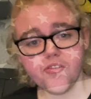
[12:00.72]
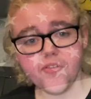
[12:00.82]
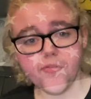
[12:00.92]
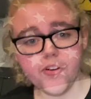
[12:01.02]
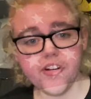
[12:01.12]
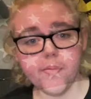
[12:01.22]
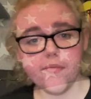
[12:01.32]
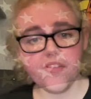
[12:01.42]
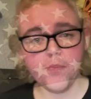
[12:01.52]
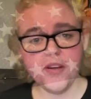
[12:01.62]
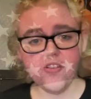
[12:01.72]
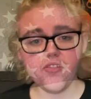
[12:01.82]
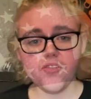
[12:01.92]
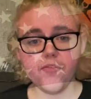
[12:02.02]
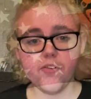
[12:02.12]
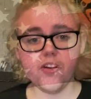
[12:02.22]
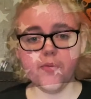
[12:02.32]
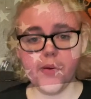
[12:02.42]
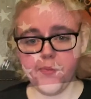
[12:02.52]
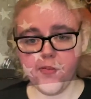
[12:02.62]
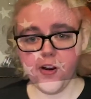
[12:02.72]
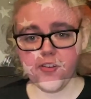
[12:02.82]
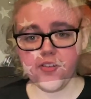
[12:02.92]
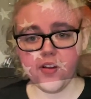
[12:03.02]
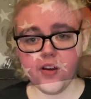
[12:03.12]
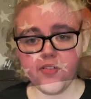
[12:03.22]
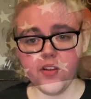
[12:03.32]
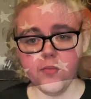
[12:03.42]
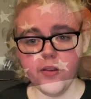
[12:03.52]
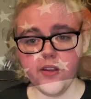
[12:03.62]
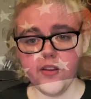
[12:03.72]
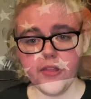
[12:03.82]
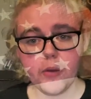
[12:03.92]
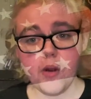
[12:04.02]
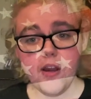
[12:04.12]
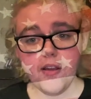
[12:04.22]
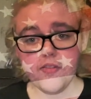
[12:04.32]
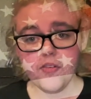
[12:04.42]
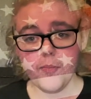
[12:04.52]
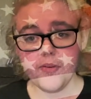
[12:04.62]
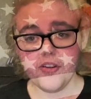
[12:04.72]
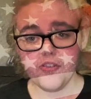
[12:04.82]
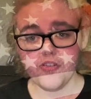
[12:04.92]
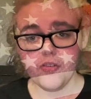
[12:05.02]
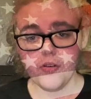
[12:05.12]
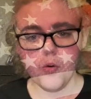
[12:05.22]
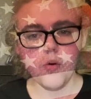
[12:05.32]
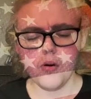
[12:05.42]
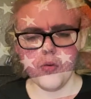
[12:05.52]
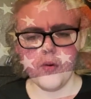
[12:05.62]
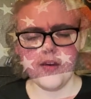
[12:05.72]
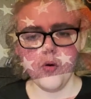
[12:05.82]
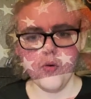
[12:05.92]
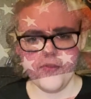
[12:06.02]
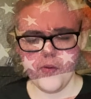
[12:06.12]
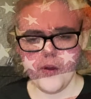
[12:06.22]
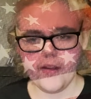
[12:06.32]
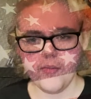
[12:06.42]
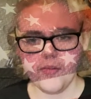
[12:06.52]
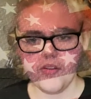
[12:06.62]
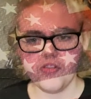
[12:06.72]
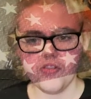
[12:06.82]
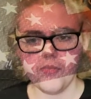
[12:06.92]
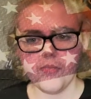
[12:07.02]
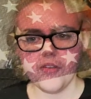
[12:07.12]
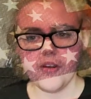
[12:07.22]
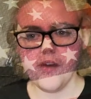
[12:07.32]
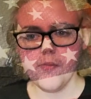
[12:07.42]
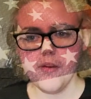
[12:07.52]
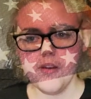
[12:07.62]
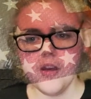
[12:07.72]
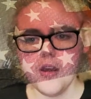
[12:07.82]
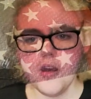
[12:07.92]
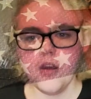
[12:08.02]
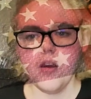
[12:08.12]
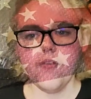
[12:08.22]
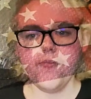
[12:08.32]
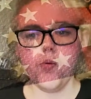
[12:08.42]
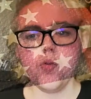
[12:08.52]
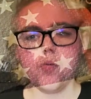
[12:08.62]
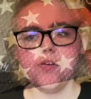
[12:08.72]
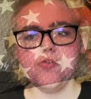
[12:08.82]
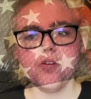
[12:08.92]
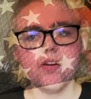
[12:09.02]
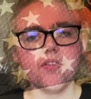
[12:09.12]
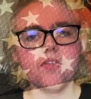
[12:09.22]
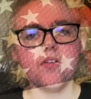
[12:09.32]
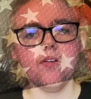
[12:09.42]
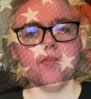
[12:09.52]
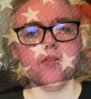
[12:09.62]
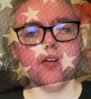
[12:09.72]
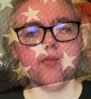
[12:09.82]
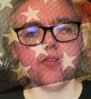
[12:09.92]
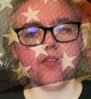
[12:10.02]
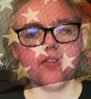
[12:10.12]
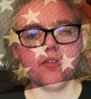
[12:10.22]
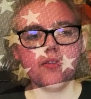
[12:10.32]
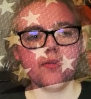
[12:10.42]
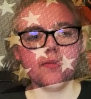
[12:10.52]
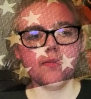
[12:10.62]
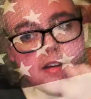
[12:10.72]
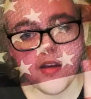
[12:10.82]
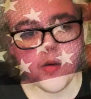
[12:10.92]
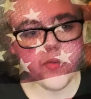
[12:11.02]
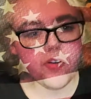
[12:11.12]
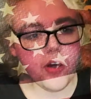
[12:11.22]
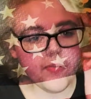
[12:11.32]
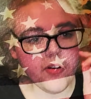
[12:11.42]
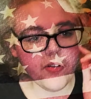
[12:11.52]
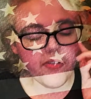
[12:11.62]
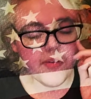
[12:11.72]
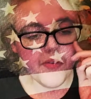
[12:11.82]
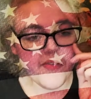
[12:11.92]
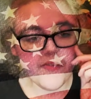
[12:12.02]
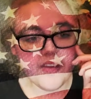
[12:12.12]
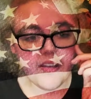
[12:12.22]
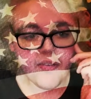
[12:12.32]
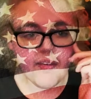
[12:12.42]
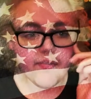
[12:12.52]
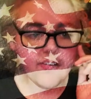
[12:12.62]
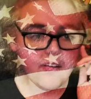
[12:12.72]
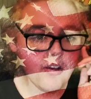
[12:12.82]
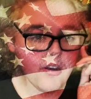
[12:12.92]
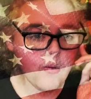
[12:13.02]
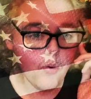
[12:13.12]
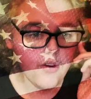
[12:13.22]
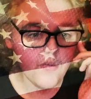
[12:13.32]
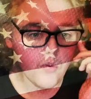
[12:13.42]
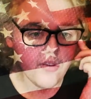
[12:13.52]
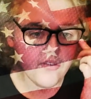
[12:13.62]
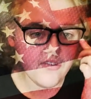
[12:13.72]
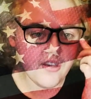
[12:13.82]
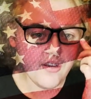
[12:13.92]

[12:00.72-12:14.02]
the freedom of speech, the freedom of press, assembly, the right to petition, the right to petition the government for redress of grievances. It was adopted on December 15th, 1791 as one of the 10